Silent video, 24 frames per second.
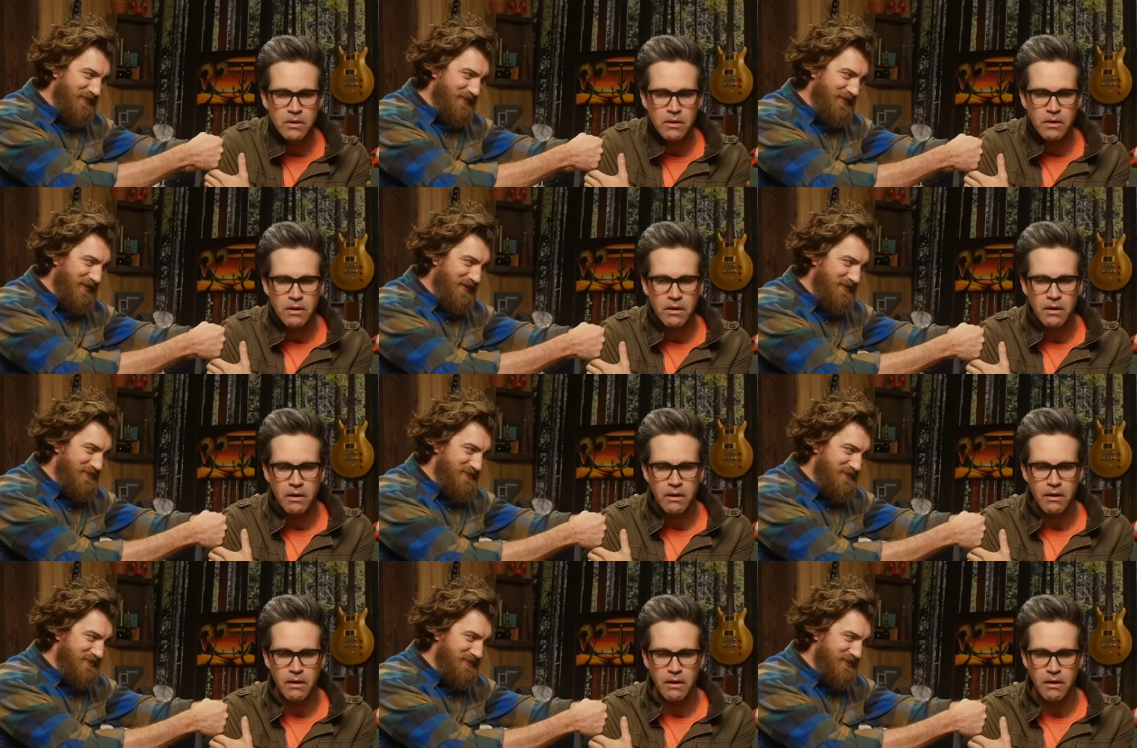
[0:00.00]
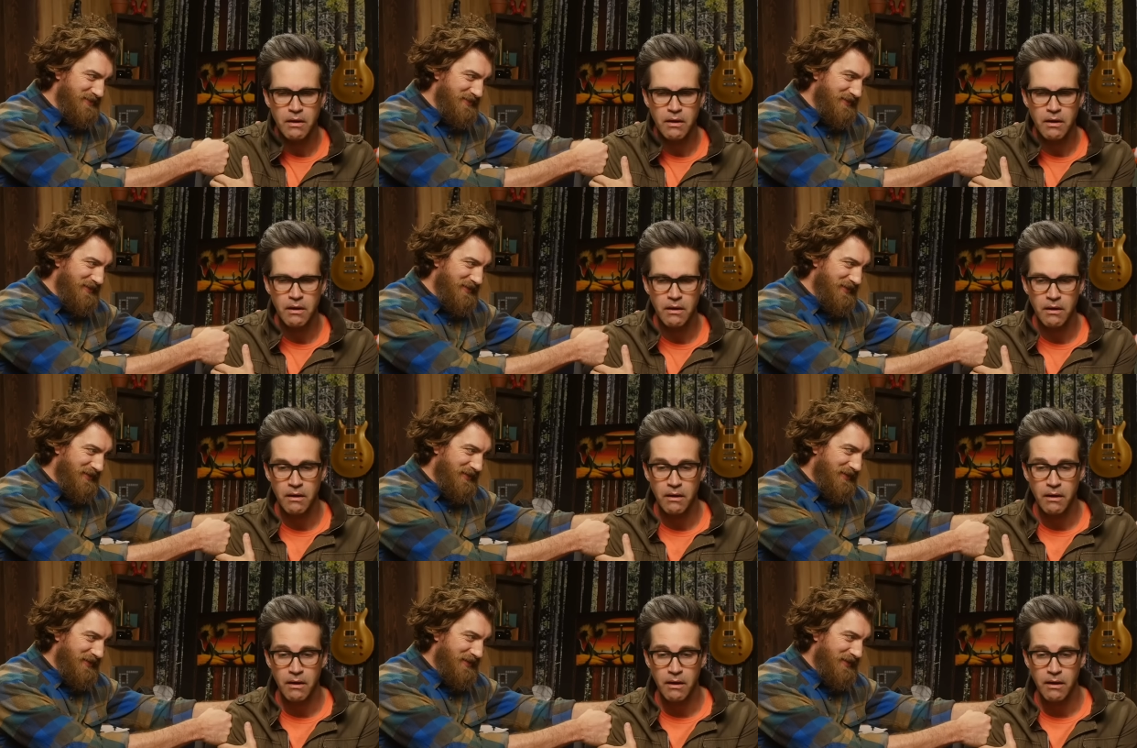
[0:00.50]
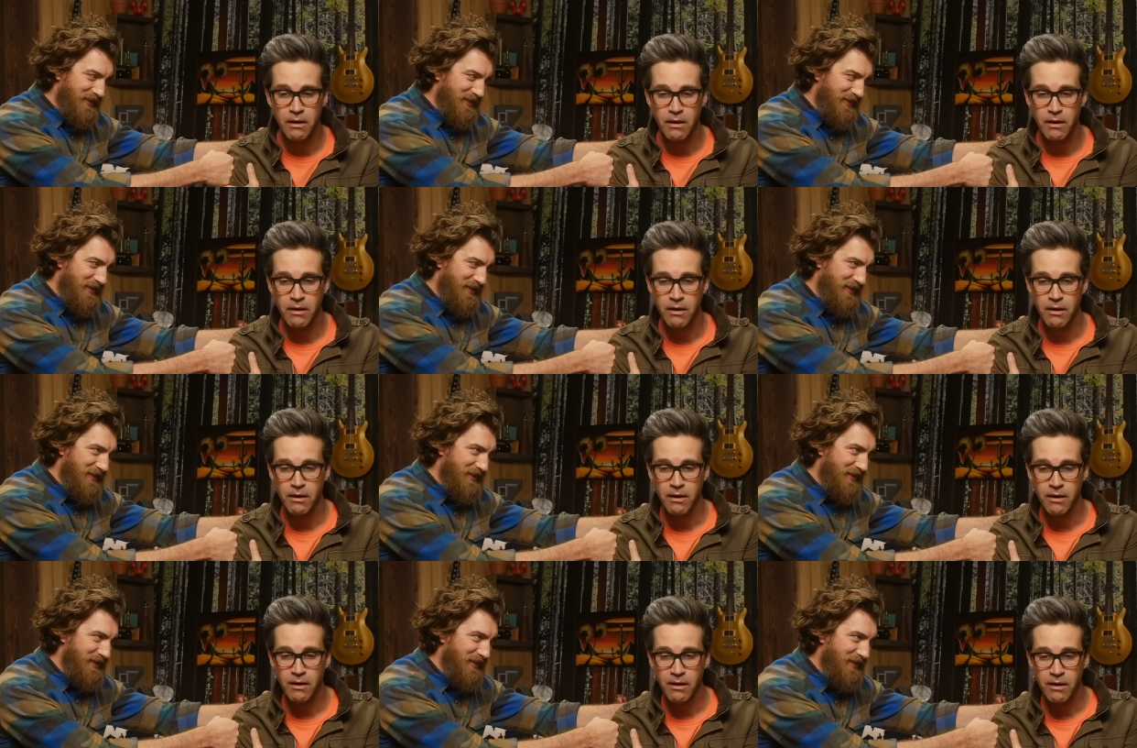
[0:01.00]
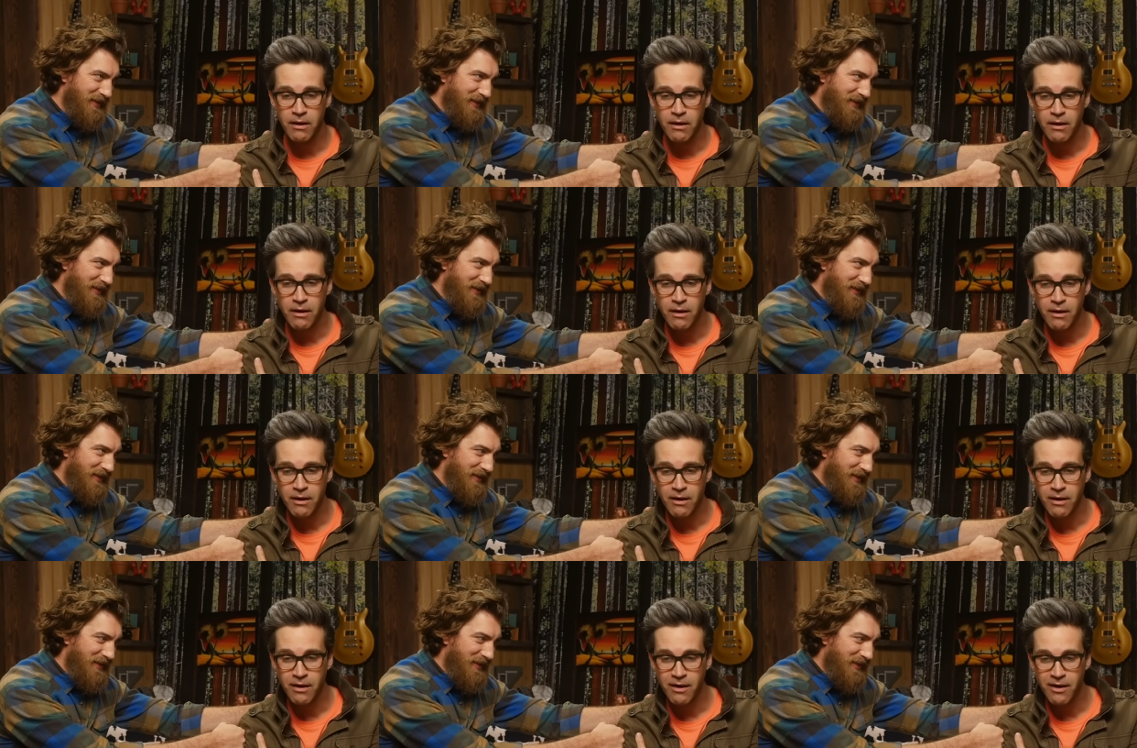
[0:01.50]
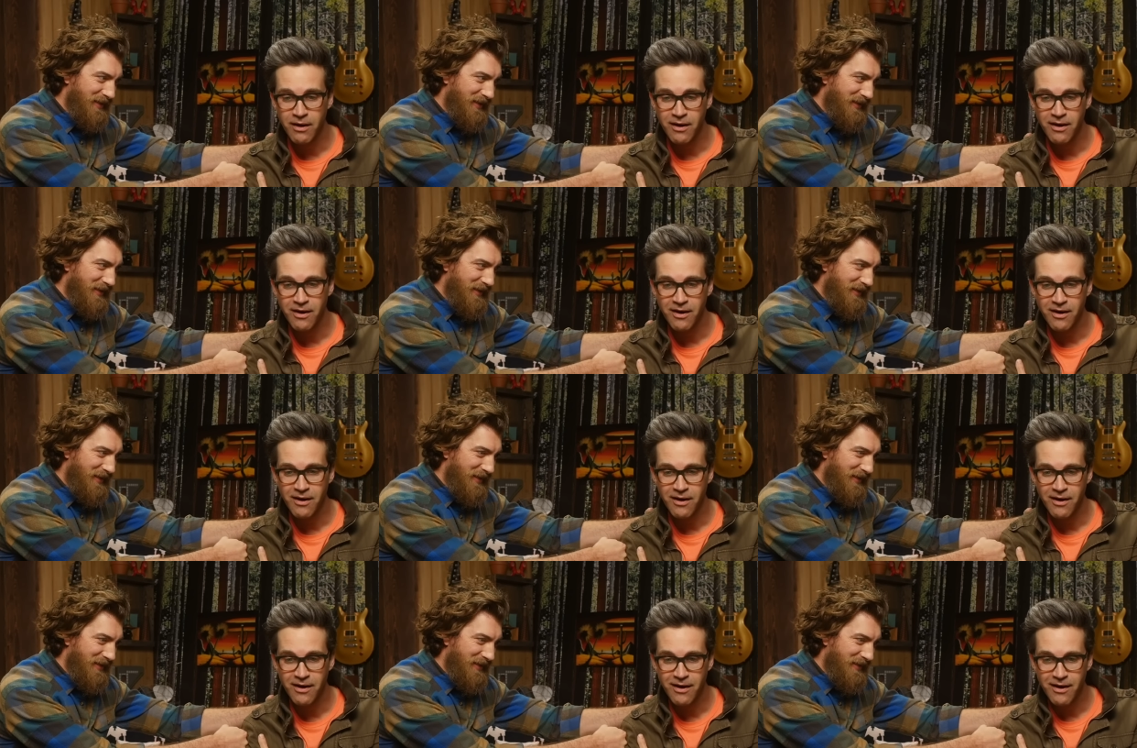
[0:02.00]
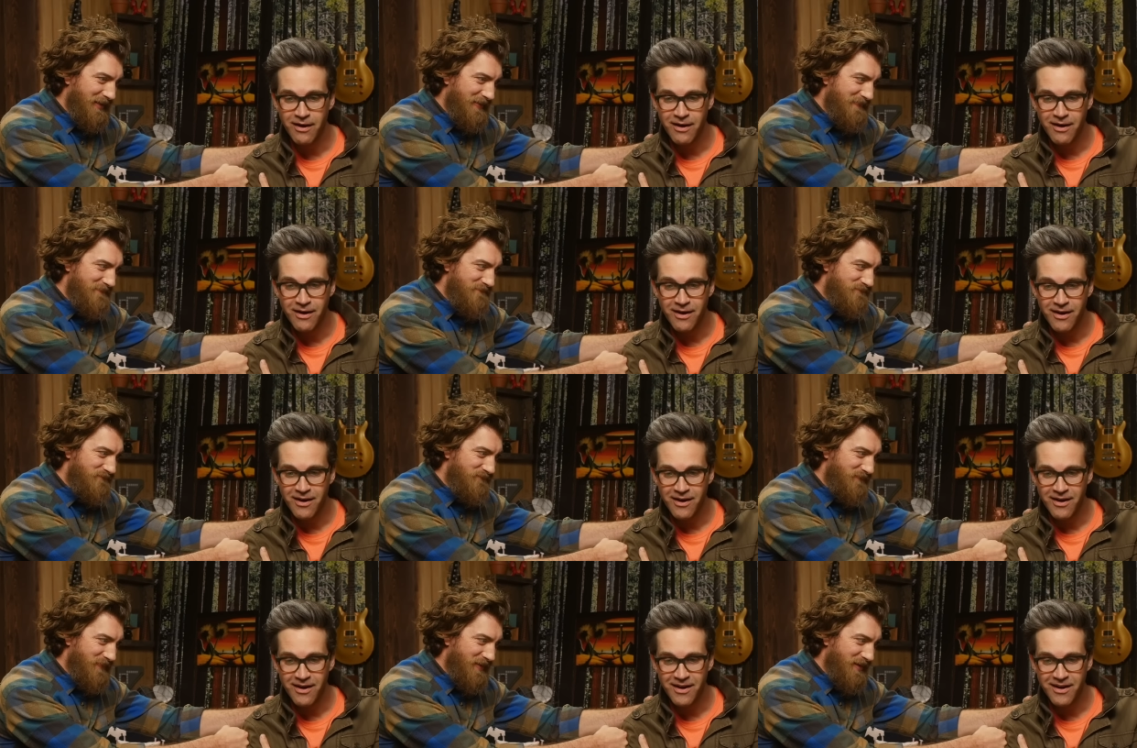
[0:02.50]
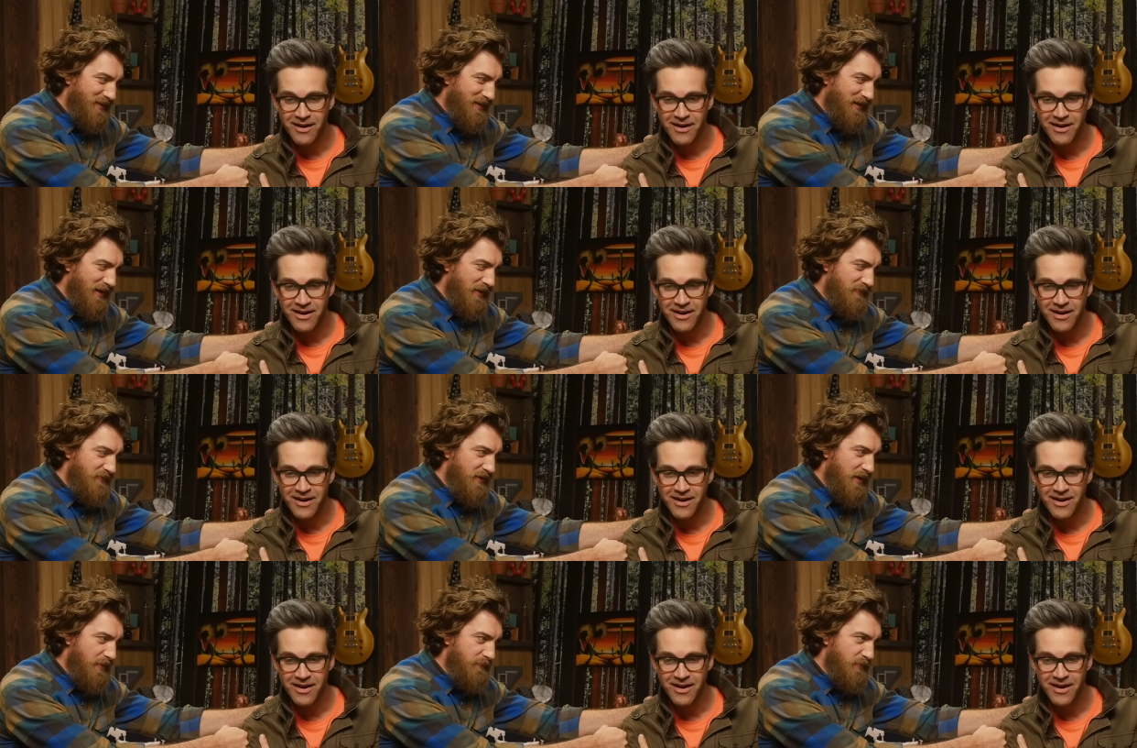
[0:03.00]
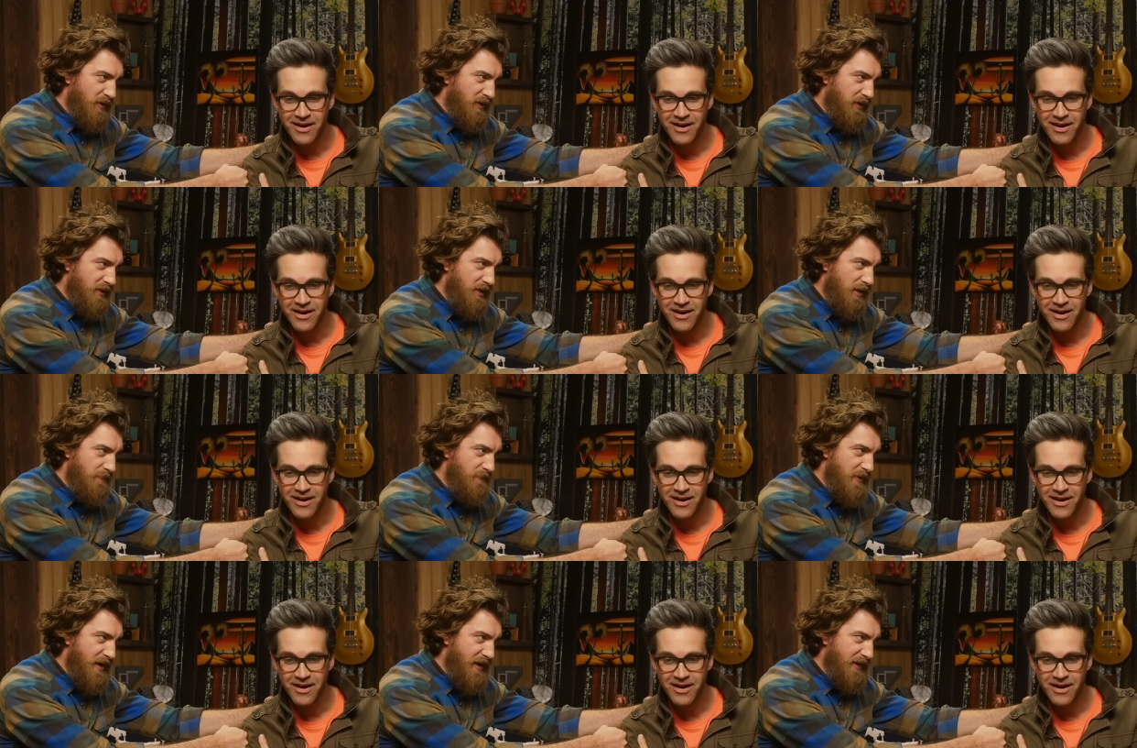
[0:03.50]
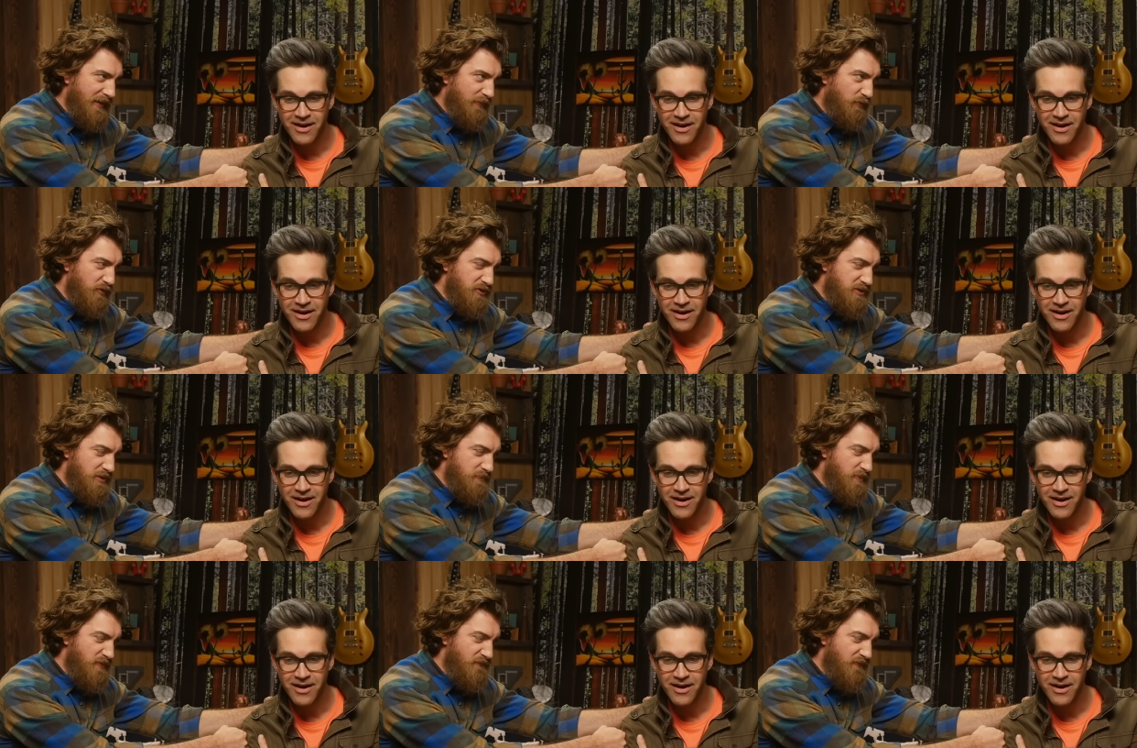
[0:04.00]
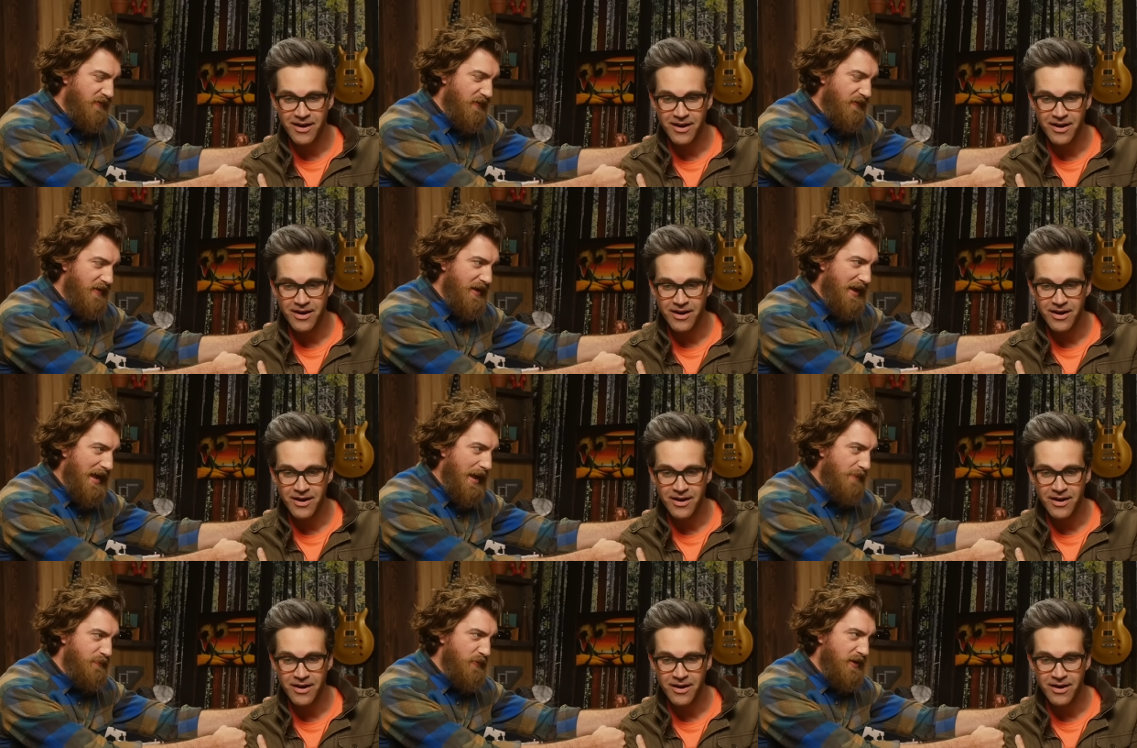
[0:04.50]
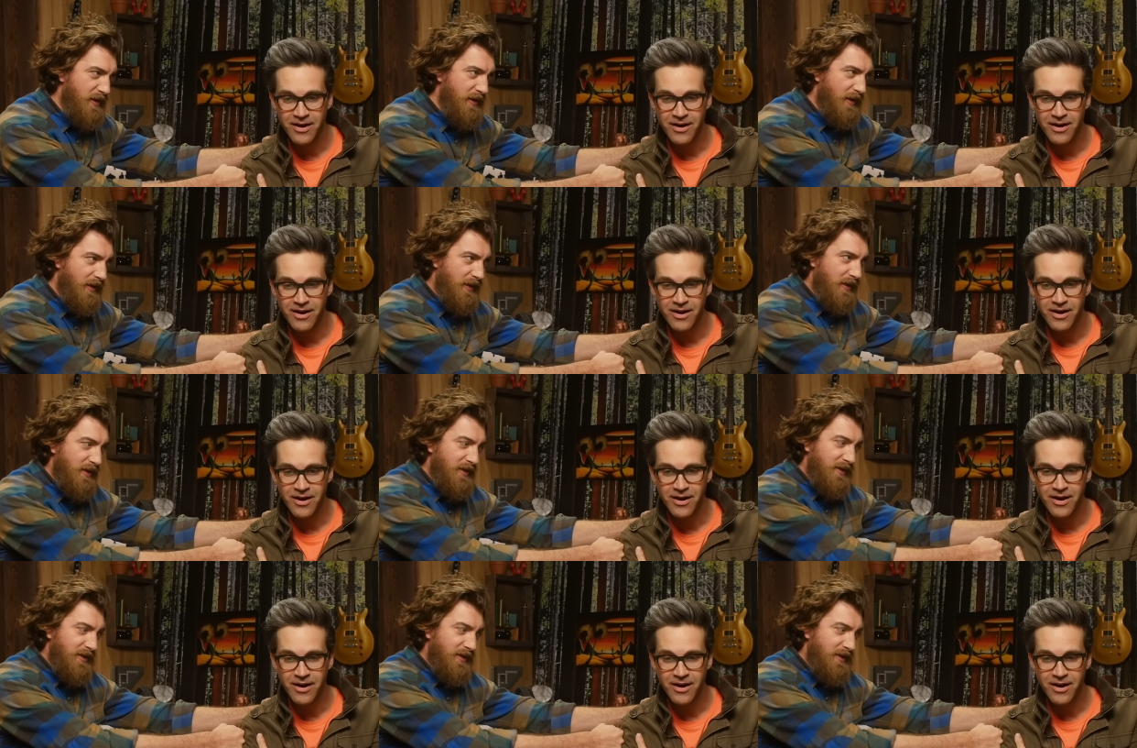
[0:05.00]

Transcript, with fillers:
Speaker 1: this, and then I'm gonna come back, and I want you to be very happy.